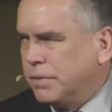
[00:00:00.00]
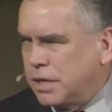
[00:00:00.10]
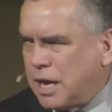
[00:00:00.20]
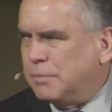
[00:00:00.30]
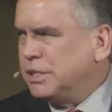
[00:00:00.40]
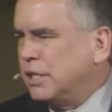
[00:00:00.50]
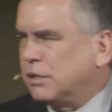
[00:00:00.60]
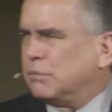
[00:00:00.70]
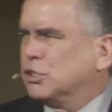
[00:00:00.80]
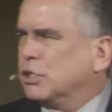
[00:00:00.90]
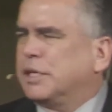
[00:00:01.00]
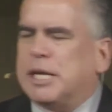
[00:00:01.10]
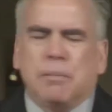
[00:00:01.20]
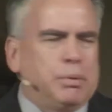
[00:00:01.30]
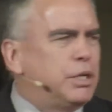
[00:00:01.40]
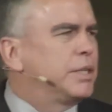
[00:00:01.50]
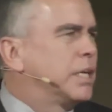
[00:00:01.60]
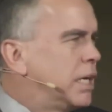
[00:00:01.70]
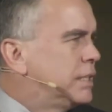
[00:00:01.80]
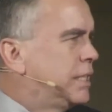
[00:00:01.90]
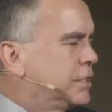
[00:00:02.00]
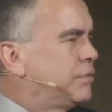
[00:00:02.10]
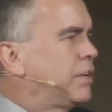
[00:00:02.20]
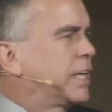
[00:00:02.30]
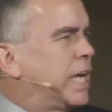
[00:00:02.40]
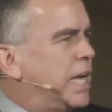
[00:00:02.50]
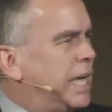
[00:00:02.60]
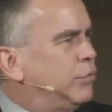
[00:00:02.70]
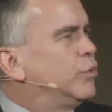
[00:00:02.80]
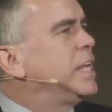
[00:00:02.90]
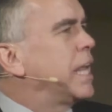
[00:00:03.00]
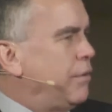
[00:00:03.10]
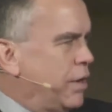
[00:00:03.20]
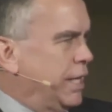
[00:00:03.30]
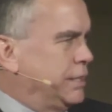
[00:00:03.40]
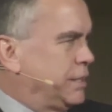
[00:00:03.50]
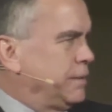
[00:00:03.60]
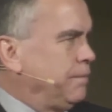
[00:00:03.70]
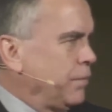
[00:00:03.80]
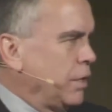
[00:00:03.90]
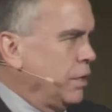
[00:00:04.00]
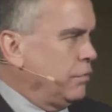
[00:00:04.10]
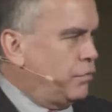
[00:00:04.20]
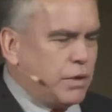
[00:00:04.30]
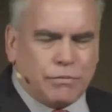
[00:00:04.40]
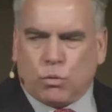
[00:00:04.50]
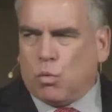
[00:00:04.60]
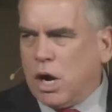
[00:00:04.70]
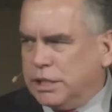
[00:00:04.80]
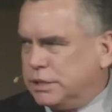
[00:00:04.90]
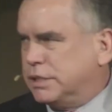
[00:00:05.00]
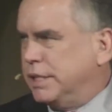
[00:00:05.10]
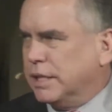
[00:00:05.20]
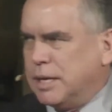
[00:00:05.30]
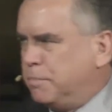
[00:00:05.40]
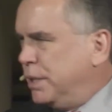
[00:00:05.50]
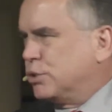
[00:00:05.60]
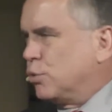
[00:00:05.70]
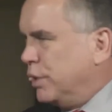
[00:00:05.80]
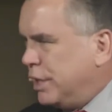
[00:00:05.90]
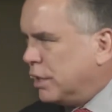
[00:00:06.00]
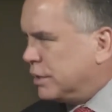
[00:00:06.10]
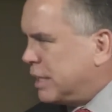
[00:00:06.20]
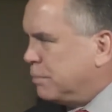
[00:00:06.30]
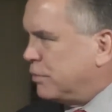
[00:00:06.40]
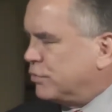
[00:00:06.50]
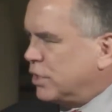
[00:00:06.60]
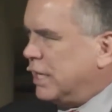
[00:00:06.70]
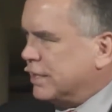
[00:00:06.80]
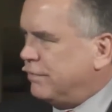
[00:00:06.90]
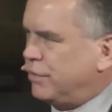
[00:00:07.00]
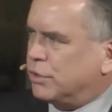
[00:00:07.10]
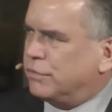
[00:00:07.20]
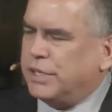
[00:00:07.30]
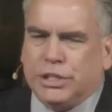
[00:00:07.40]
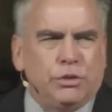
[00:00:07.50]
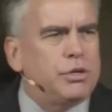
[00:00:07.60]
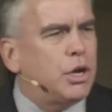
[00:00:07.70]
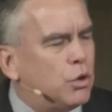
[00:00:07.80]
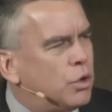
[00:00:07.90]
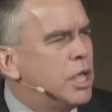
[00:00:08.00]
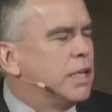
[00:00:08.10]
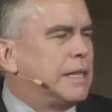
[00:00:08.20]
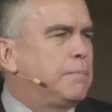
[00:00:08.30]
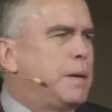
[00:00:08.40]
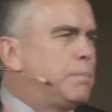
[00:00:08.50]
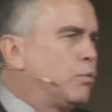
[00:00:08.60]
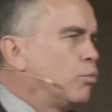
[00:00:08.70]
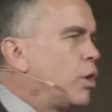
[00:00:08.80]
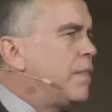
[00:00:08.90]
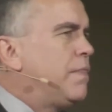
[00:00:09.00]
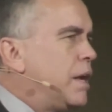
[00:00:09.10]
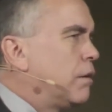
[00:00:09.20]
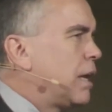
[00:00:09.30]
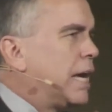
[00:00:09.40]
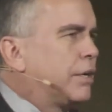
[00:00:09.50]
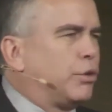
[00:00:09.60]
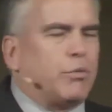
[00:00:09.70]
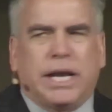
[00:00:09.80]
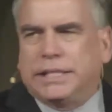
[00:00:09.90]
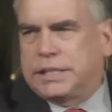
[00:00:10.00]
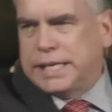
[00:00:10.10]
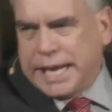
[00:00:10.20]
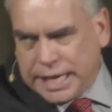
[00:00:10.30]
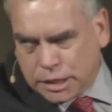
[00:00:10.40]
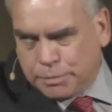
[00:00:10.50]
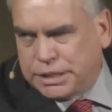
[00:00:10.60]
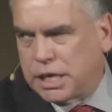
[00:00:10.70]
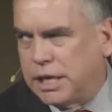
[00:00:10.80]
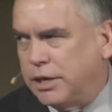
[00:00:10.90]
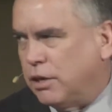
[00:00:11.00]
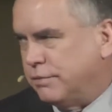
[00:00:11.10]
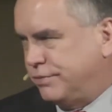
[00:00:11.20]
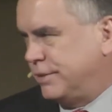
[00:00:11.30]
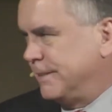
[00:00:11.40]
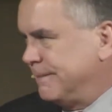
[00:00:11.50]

the commentator I was looking at, put it in the context of like a, a relay race. If you've ever watched the Olympics or any other type of track and field event, you know that people run their leg of the race and they hand the baton off.